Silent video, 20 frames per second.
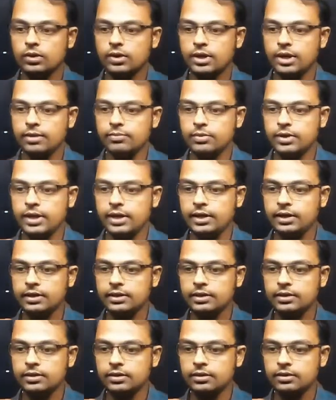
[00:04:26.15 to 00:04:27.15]
I am writing
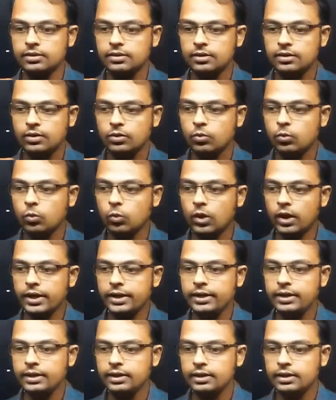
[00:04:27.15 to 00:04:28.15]
here
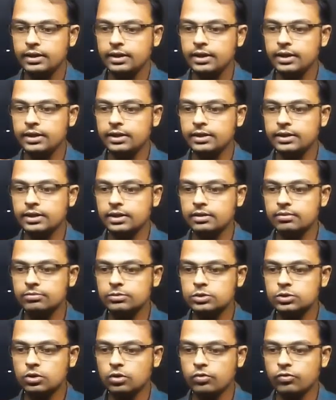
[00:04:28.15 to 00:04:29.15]
y in
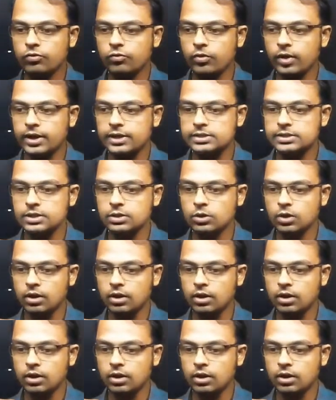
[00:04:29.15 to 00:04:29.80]
terms of y0.